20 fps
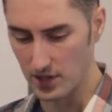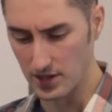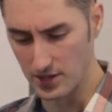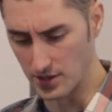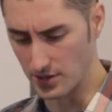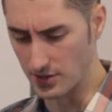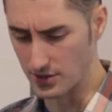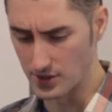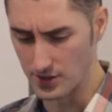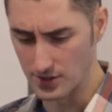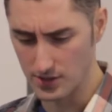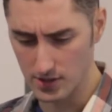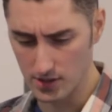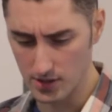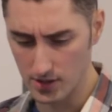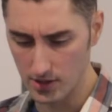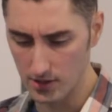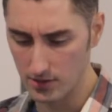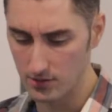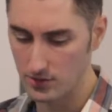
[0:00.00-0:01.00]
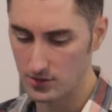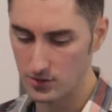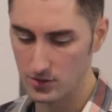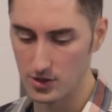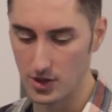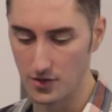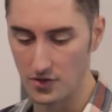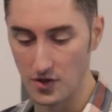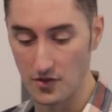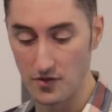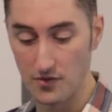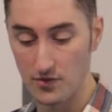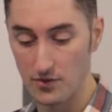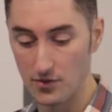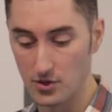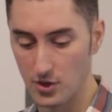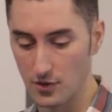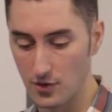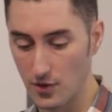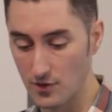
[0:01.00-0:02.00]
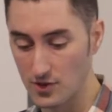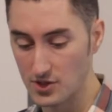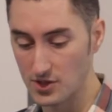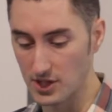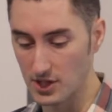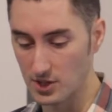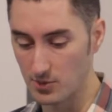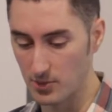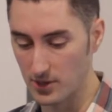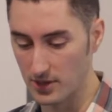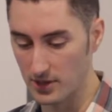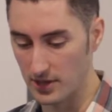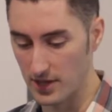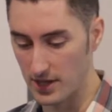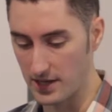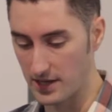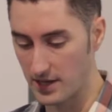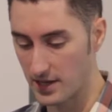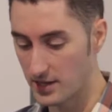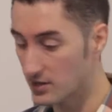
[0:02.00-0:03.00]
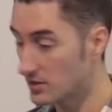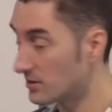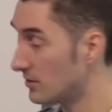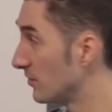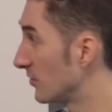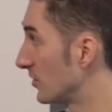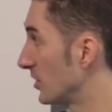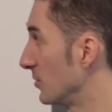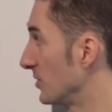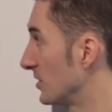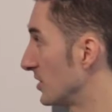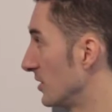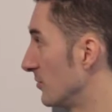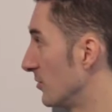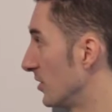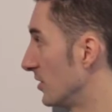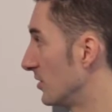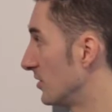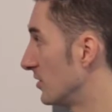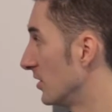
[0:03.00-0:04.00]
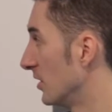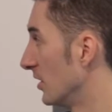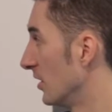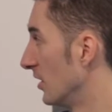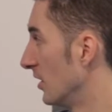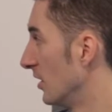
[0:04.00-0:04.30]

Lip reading: It uses 256-bit AES in CBC mode.